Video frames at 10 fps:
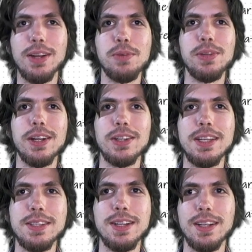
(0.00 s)
Hopefully you're
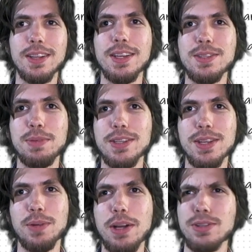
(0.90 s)
listening to this, because
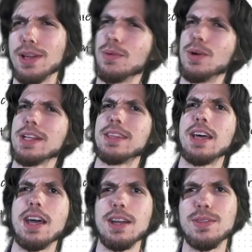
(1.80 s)
otherwise you're like, what the
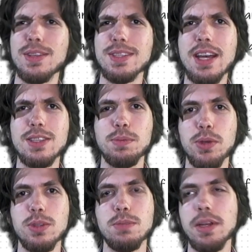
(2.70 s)
heck does that
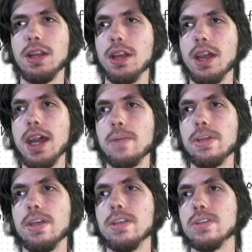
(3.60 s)
supposed to mean?
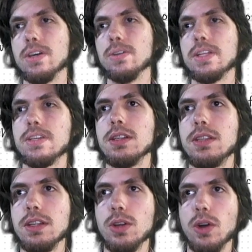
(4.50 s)
Anyway, so let's
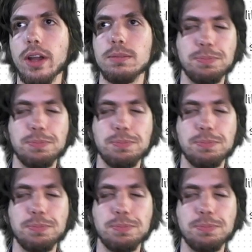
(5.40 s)
continue going.